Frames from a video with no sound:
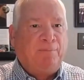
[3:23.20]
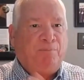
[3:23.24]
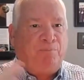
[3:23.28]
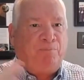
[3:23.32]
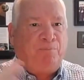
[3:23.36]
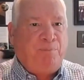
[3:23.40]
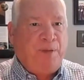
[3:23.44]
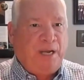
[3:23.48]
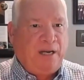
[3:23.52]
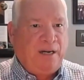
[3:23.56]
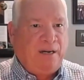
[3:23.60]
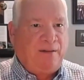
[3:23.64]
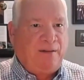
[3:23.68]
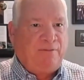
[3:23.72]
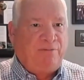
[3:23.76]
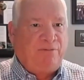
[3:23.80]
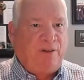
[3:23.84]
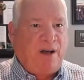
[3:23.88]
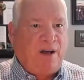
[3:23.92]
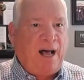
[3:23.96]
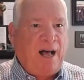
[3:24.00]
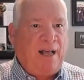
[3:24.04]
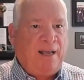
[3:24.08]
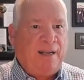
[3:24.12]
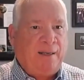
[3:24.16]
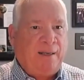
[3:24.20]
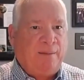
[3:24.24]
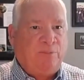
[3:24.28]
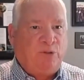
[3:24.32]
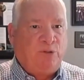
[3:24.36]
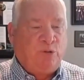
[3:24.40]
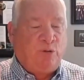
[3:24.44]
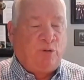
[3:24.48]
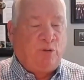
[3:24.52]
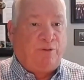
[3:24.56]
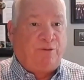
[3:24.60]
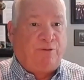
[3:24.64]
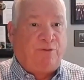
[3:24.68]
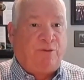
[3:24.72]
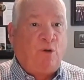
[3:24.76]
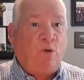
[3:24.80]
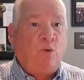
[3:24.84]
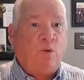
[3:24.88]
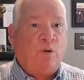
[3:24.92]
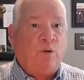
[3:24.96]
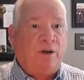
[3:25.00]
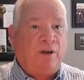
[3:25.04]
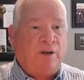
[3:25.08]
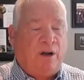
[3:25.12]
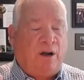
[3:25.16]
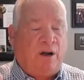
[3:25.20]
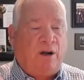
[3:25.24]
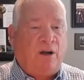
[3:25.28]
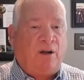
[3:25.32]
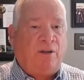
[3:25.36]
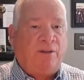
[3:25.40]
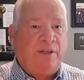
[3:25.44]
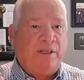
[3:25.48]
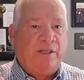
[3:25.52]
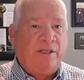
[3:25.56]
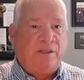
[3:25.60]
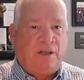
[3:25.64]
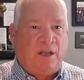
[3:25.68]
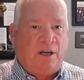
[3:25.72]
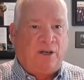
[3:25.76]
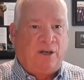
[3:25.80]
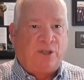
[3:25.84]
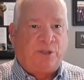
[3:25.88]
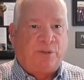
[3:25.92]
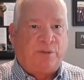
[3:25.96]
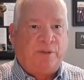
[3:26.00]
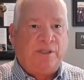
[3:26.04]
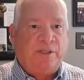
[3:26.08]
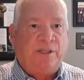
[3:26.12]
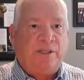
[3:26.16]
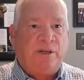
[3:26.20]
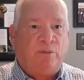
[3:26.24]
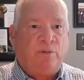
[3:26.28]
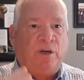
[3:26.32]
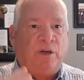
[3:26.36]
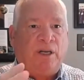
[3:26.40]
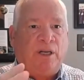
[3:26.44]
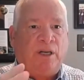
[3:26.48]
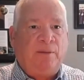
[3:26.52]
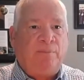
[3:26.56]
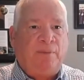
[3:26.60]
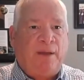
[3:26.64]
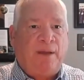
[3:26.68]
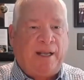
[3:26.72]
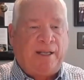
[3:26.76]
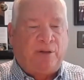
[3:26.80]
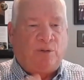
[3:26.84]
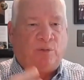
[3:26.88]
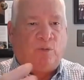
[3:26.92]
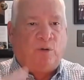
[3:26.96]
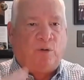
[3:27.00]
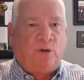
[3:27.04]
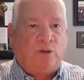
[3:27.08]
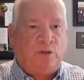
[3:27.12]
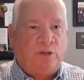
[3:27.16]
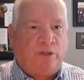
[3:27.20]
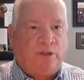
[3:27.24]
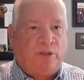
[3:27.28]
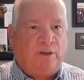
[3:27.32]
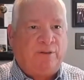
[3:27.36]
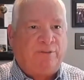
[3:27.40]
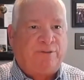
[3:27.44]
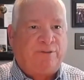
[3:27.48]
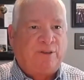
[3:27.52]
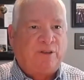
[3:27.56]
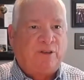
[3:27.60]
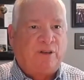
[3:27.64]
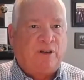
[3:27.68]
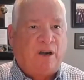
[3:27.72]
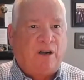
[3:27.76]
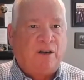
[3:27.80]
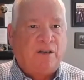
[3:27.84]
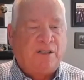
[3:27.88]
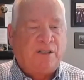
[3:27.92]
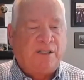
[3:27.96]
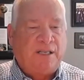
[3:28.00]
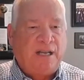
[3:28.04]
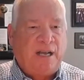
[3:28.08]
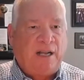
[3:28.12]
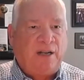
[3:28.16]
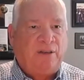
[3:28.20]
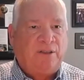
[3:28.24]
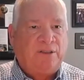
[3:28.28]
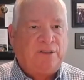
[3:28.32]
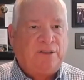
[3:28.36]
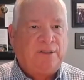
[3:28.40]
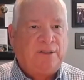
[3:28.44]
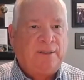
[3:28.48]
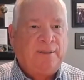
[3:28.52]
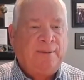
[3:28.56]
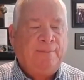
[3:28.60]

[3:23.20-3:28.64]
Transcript: big enough volume to afford all these luxuries that really make the world good for our sellers,